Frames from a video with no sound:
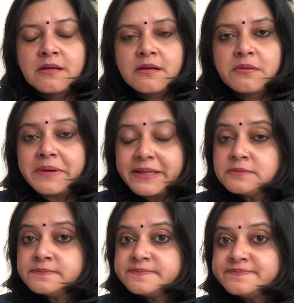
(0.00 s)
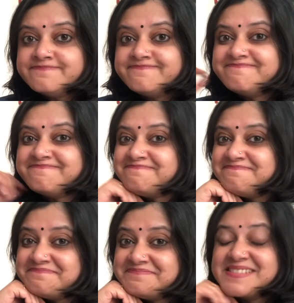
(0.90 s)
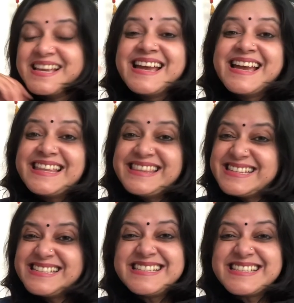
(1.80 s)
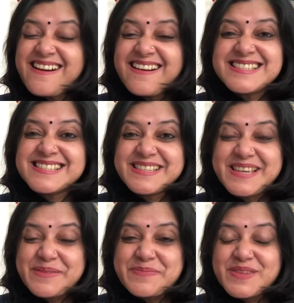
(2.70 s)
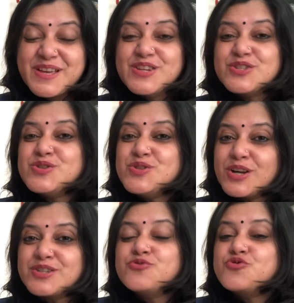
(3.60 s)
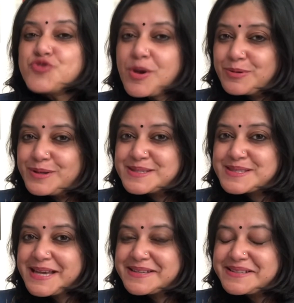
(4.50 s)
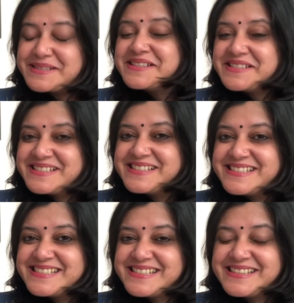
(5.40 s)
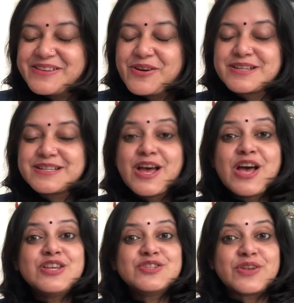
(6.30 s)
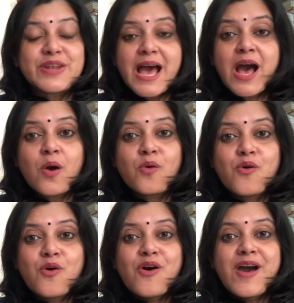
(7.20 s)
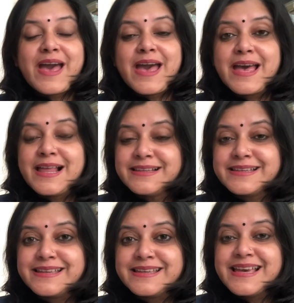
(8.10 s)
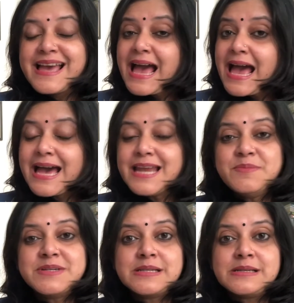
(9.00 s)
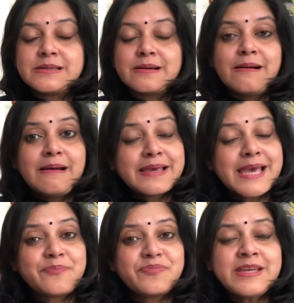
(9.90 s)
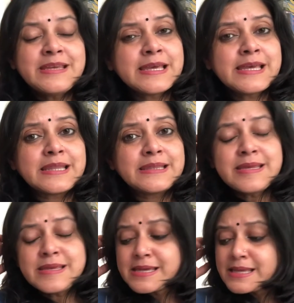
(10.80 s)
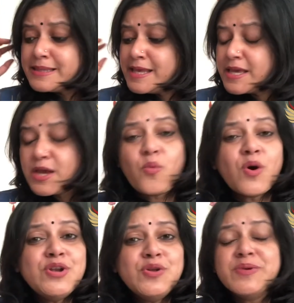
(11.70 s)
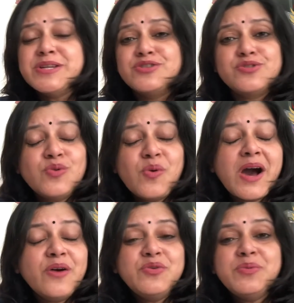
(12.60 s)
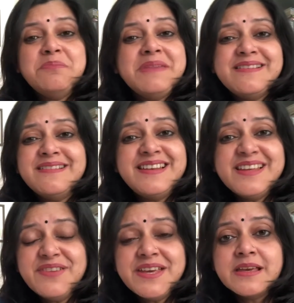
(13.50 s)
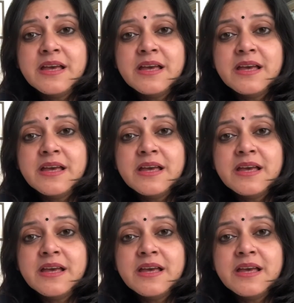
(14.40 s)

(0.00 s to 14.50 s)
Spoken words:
Well, they didn't ask him to not trouble his cattle, did they not? So now, Helgi and Matilda kept thinking and thinking and thinking, what do we do? How do we make a living?